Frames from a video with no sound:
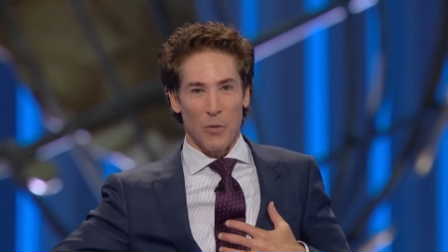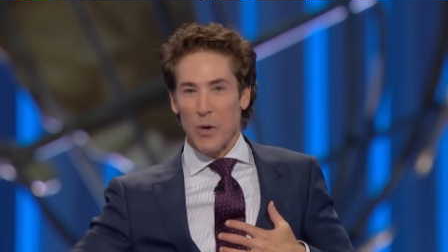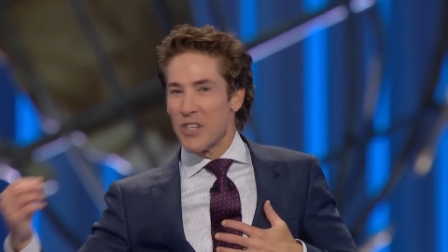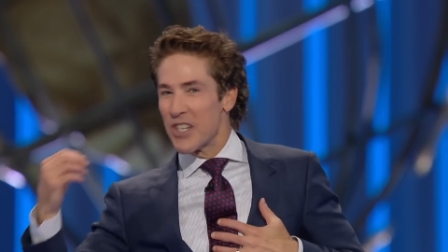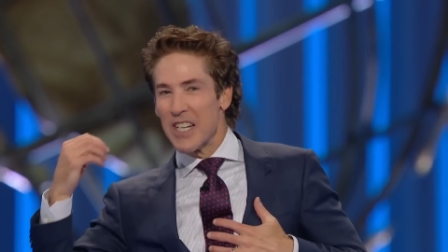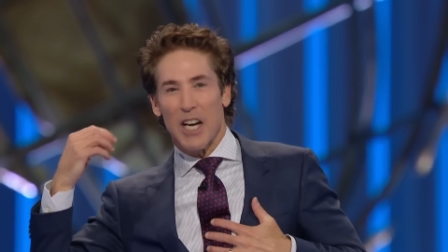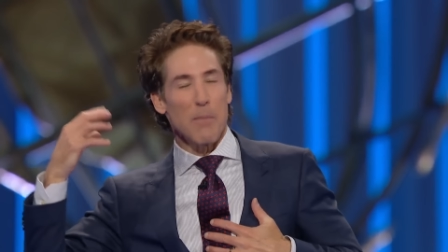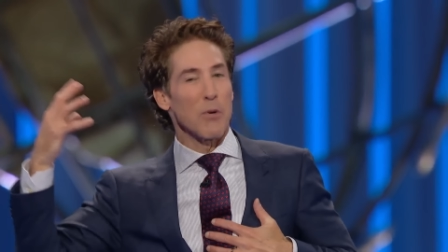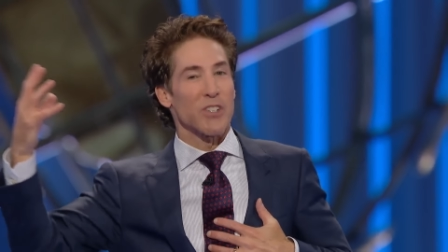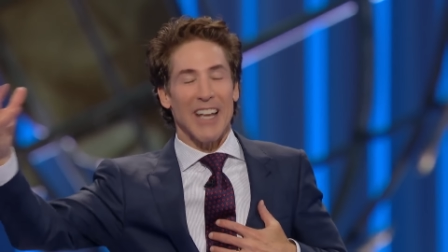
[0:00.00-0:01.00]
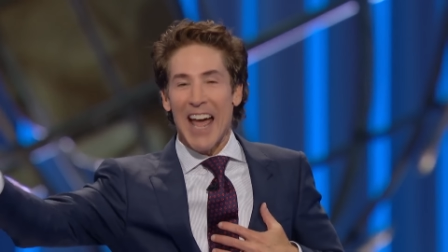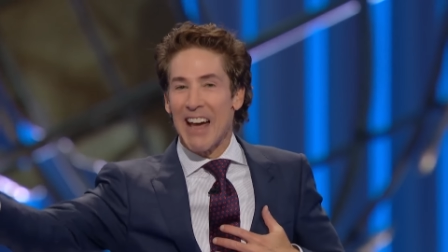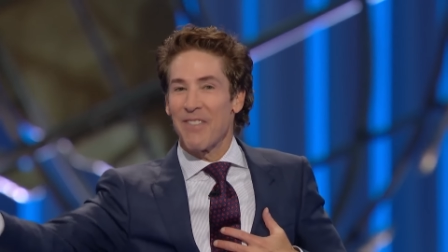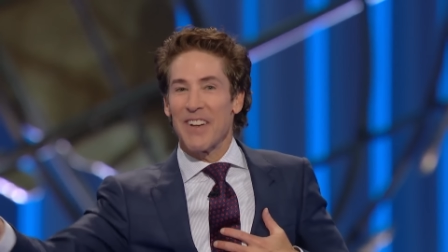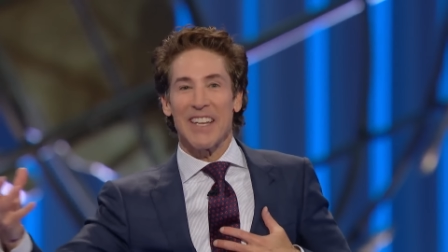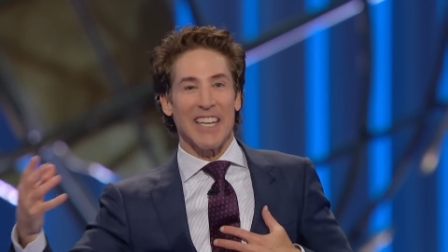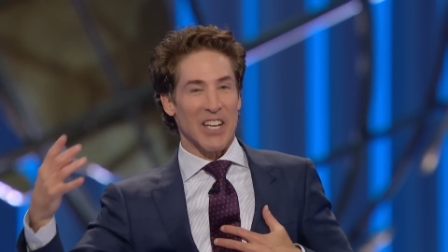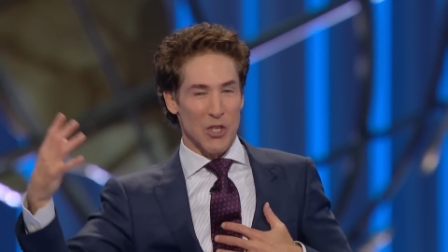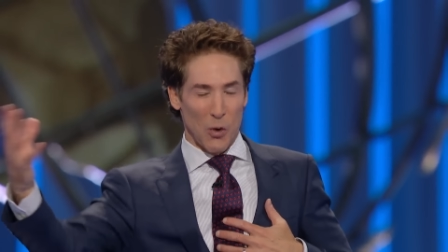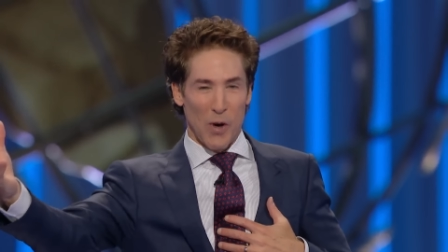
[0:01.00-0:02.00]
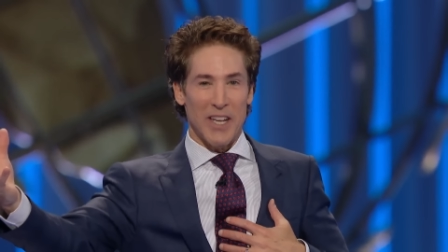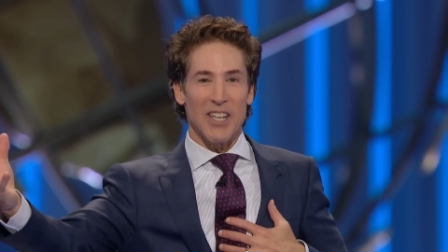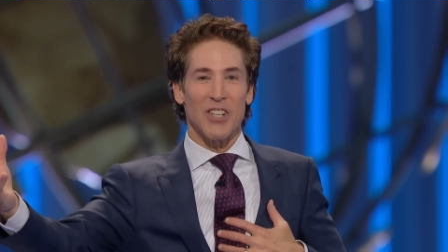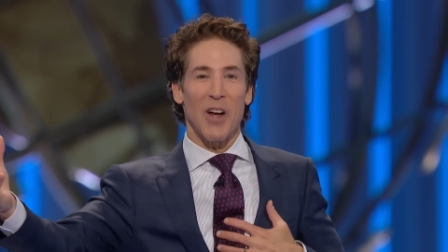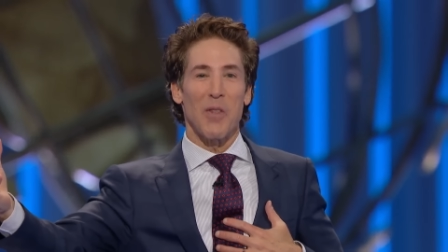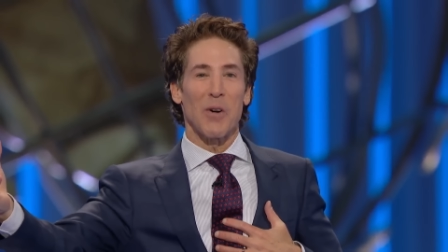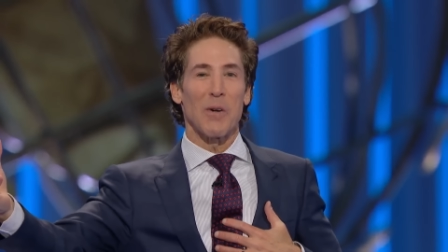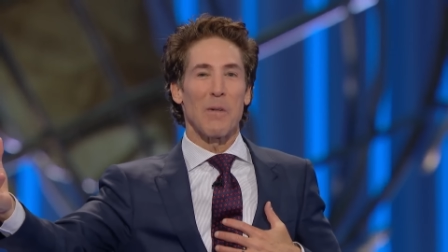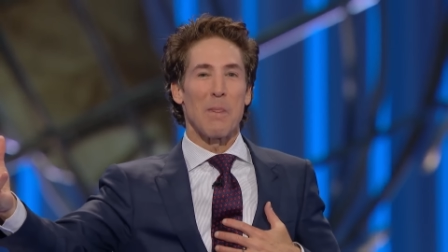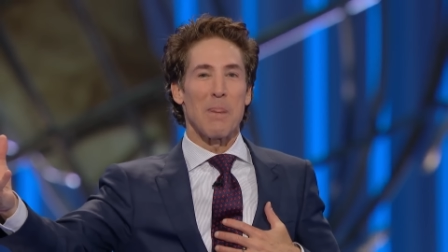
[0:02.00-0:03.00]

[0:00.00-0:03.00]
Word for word: We see couples laughing and enjoying each other.